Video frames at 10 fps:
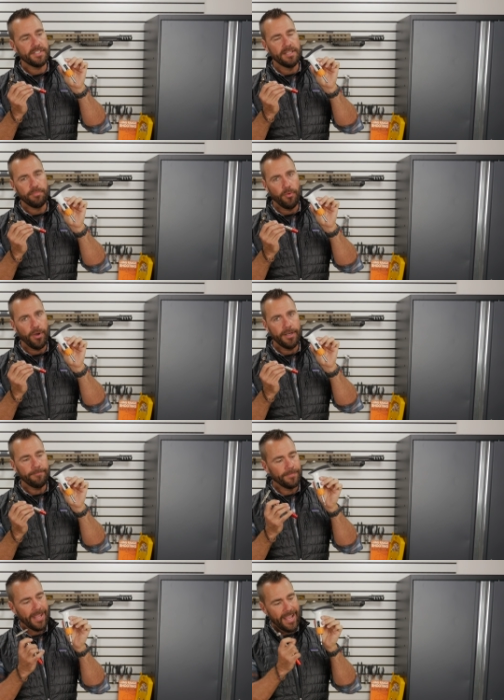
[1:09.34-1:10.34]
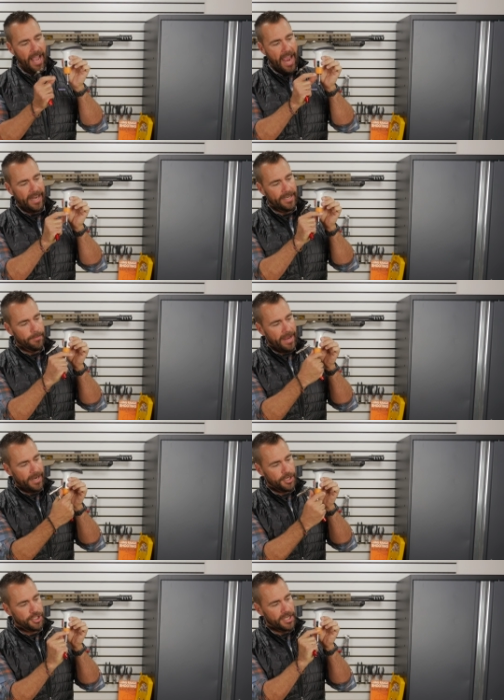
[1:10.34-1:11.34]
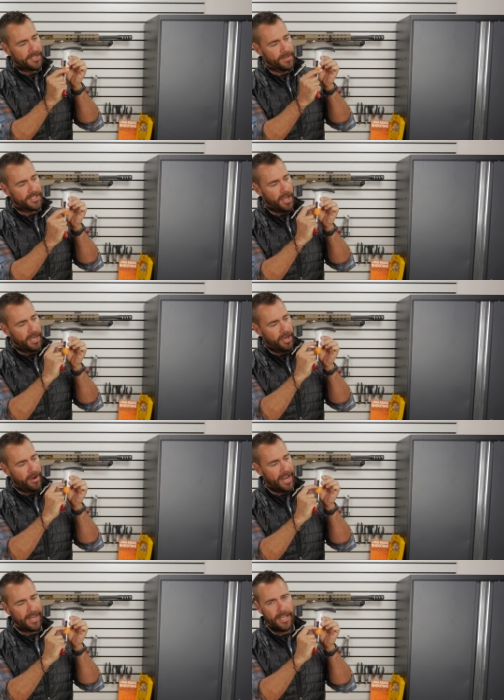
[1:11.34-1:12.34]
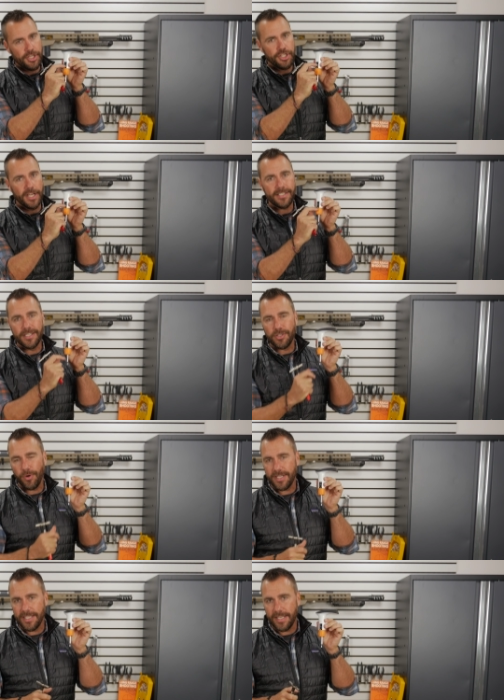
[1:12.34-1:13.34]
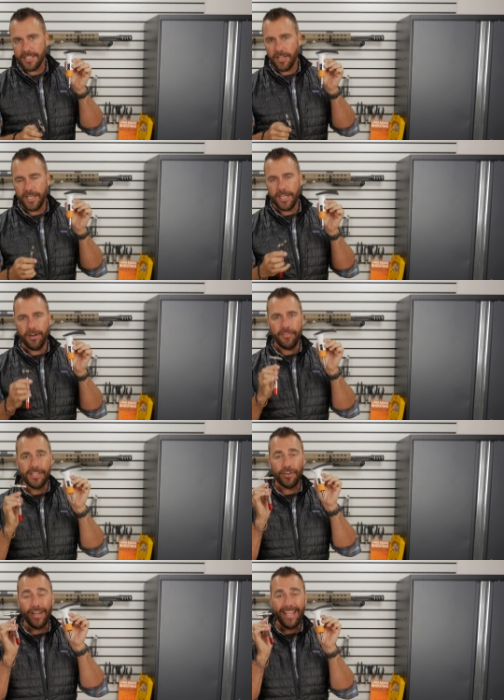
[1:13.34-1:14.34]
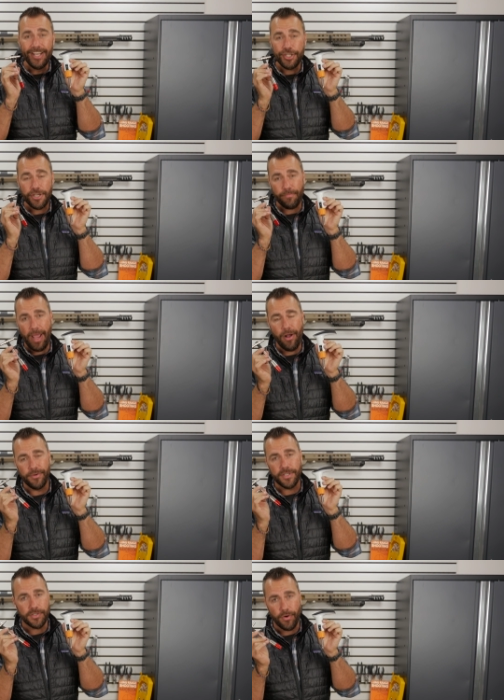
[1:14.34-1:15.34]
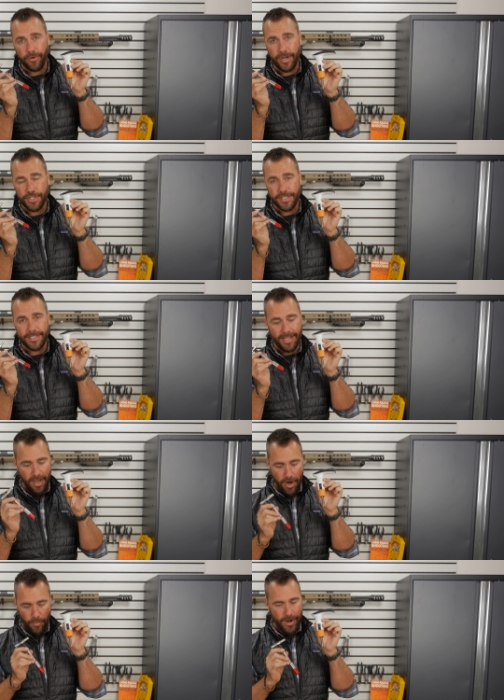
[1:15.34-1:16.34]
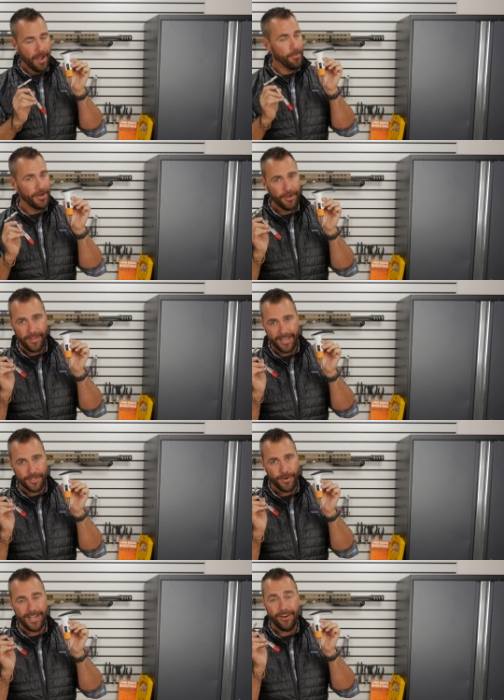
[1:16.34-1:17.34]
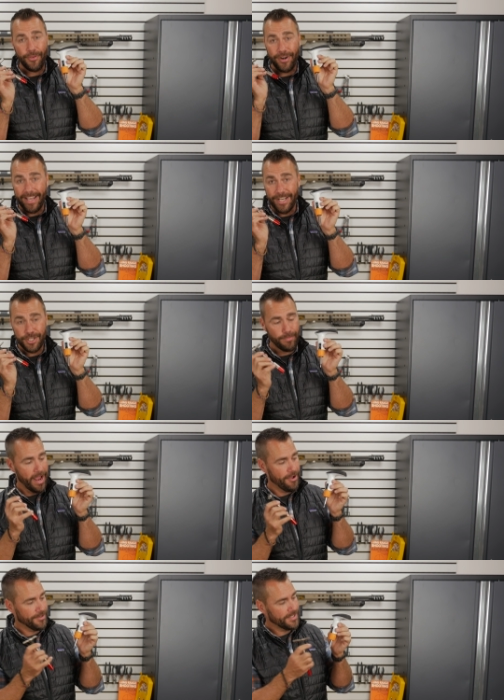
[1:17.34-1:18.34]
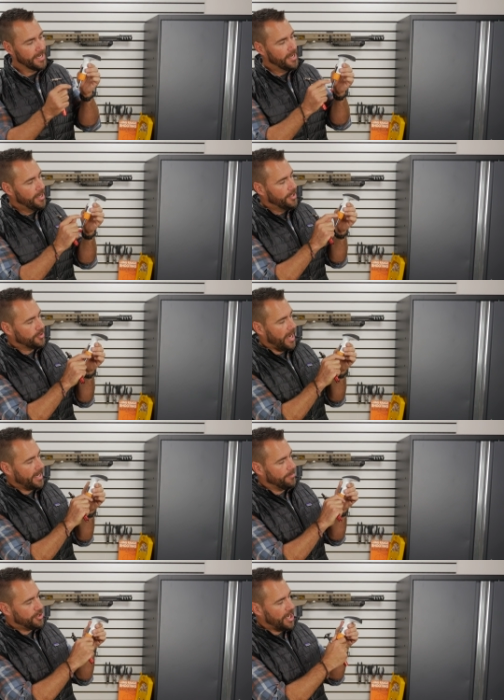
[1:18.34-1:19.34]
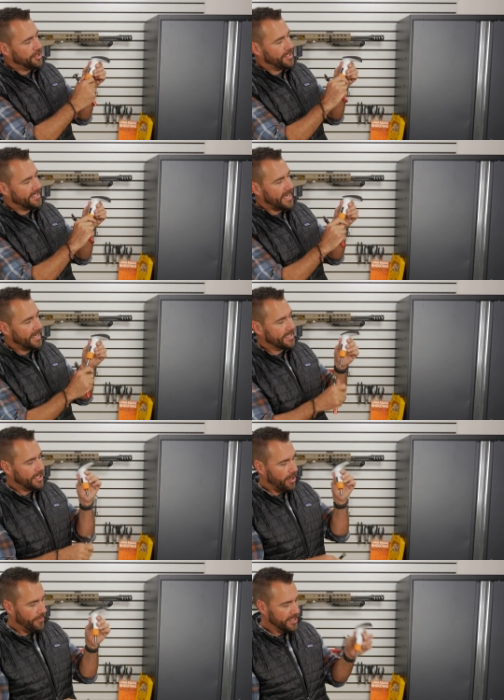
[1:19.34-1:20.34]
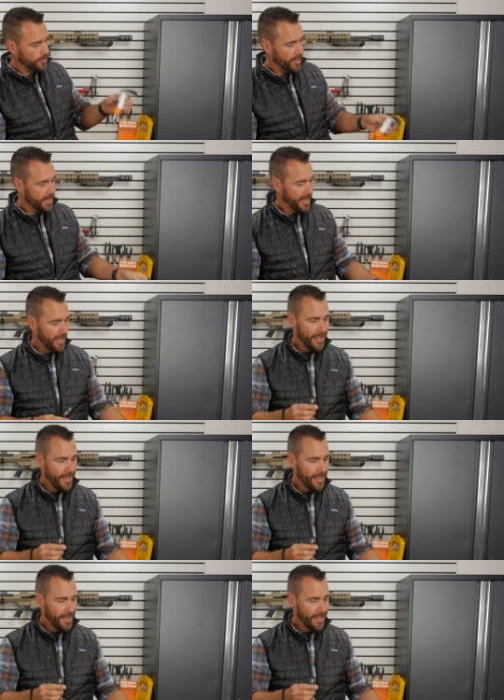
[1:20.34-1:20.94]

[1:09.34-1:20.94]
simple one. I can make adjustments on here and I can adjust the torque settings on here. These are inch pound torque wrenches. We're not putting a whole lot of torque here, they're inch pounds. So I can change these settings here on this one.